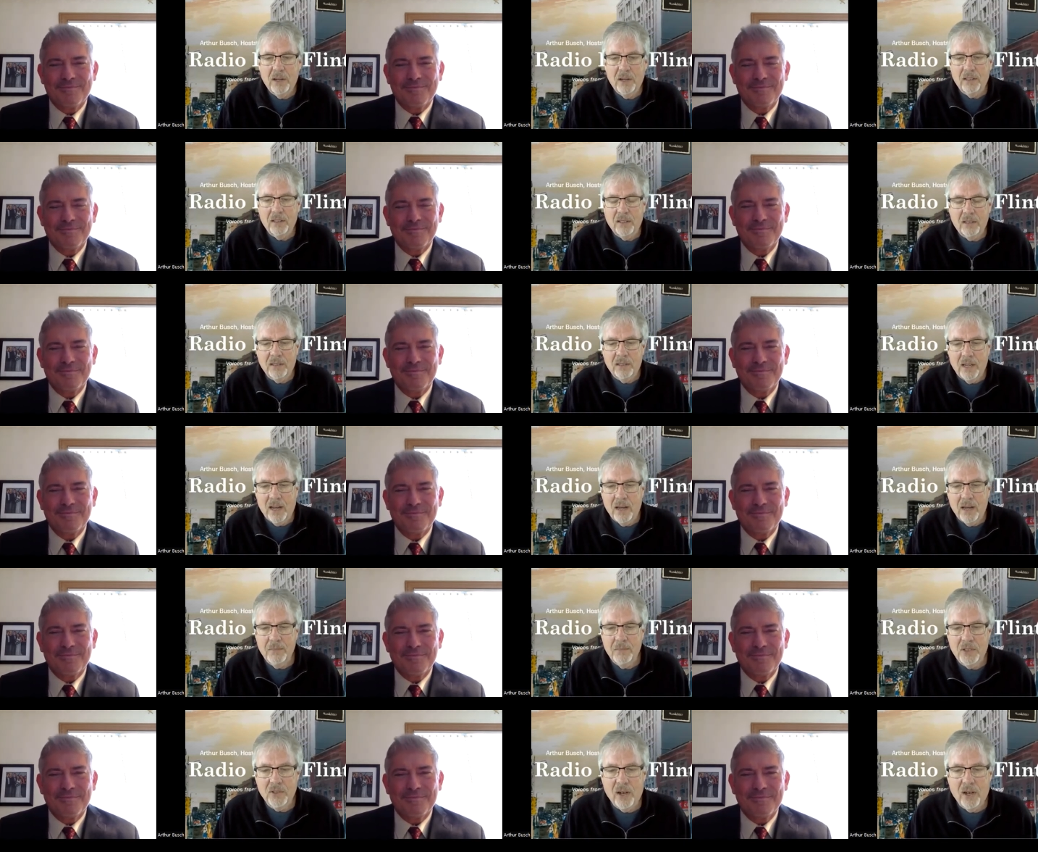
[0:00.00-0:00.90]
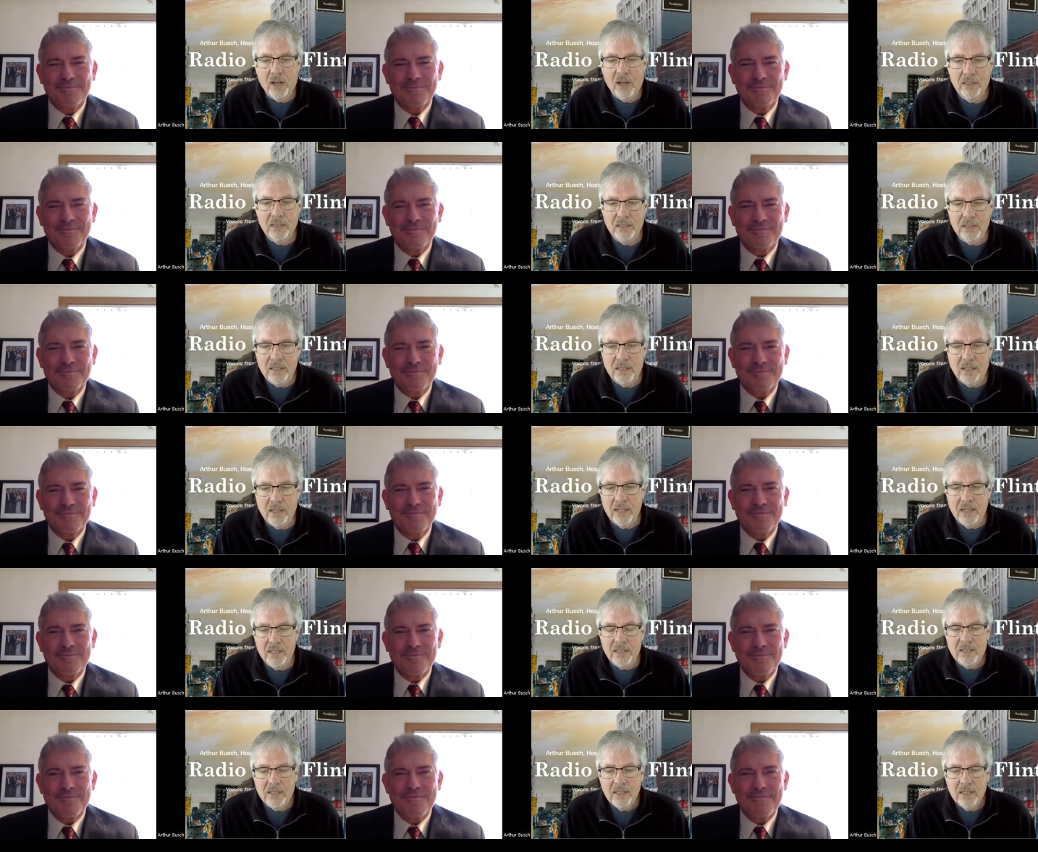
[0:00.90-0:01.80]
Speaker 1: at the time he tried this
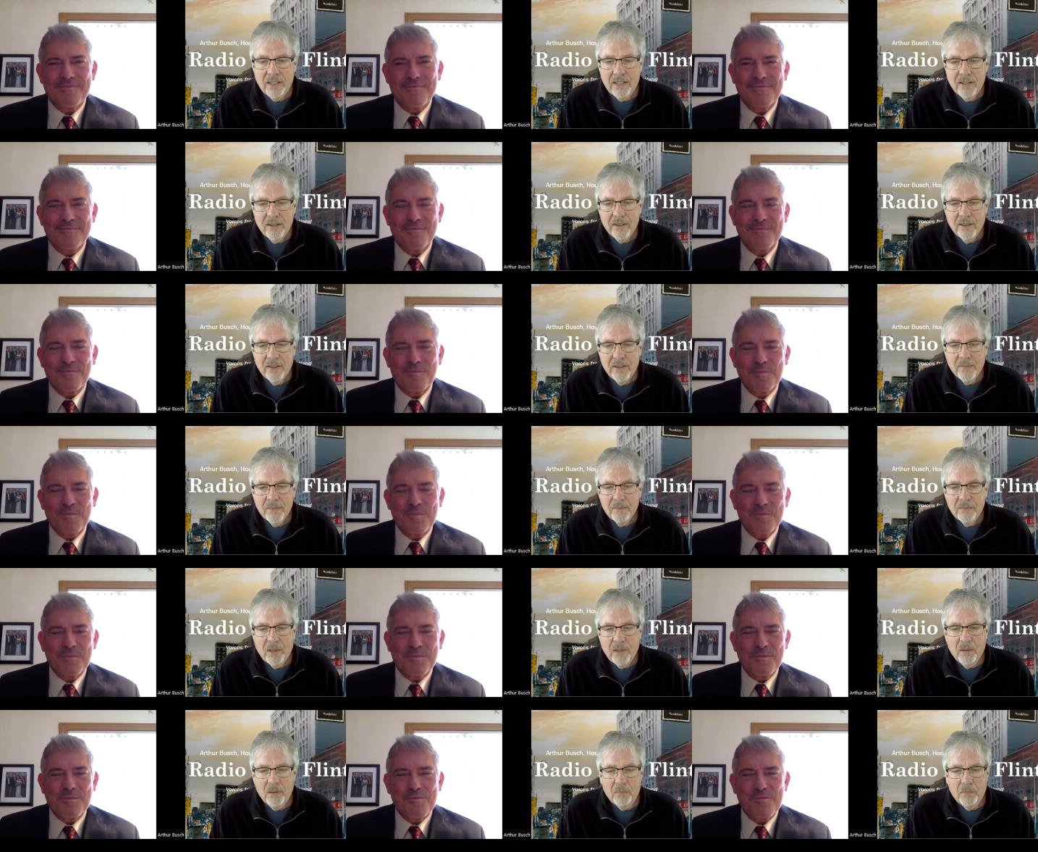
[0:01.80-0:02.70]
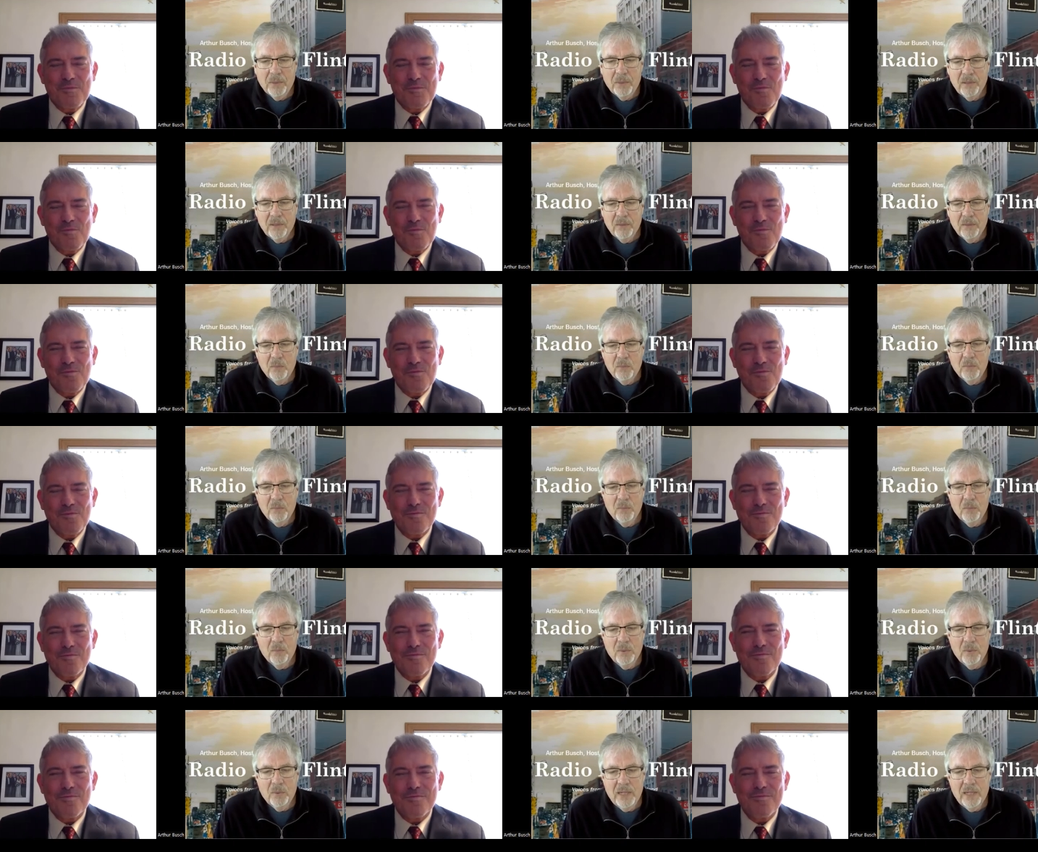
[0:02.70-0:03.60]
case, but
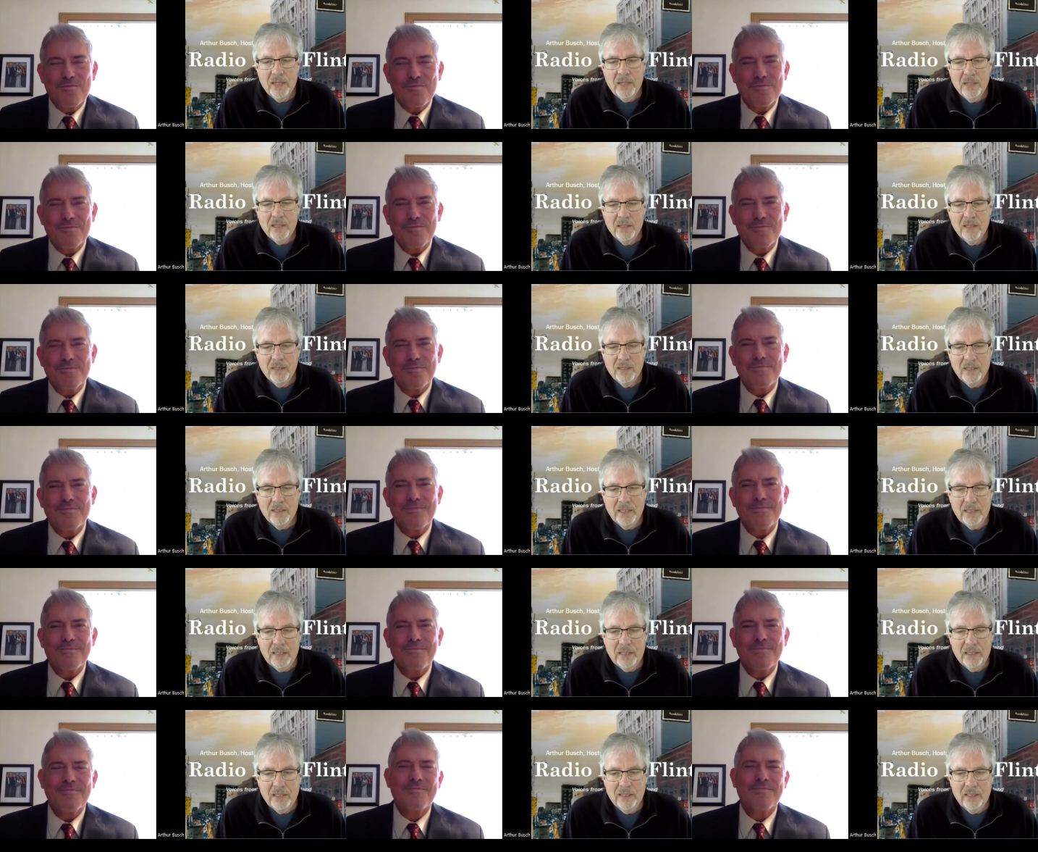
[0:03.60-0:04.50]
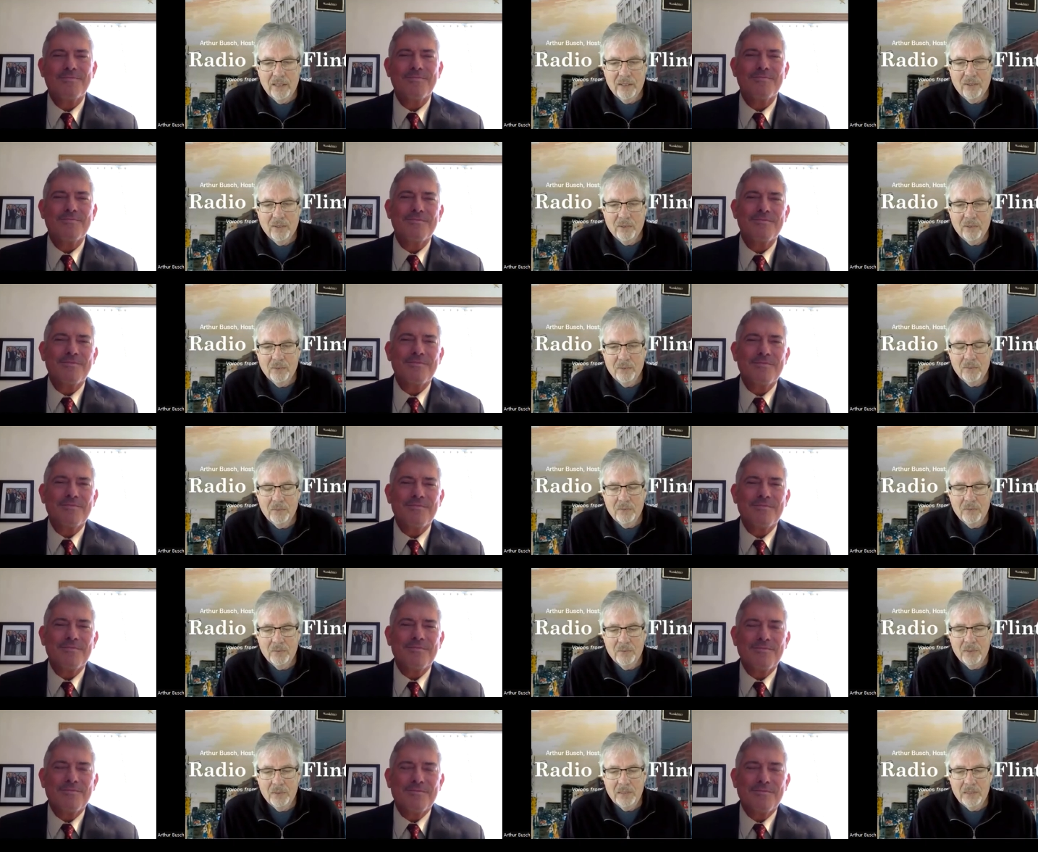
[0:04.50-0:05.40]
we didn't,
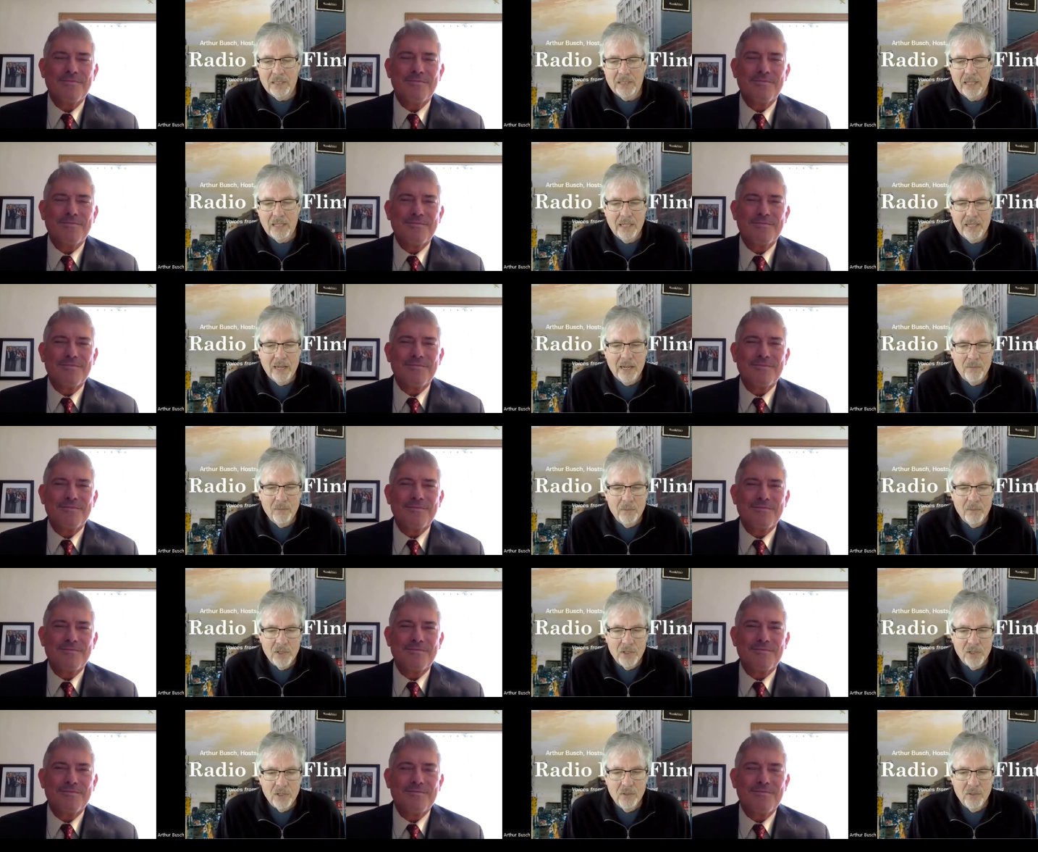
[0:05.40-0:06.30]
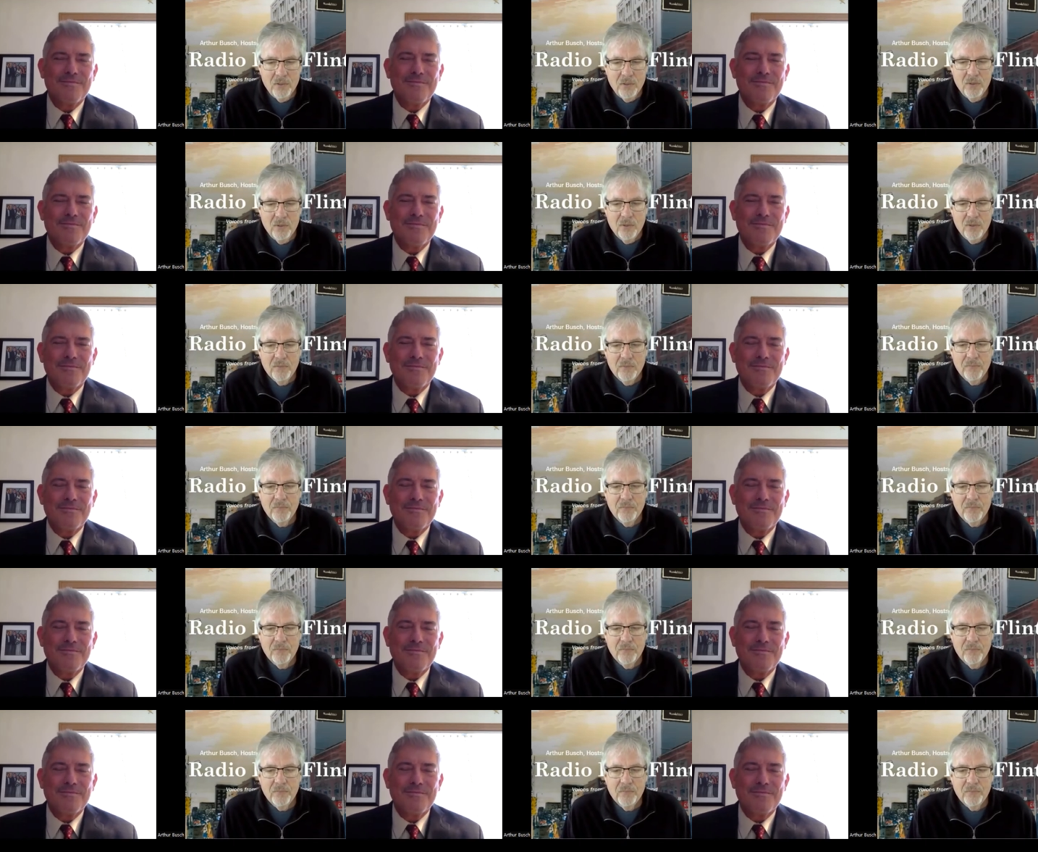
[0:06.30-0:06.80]
DNA was new.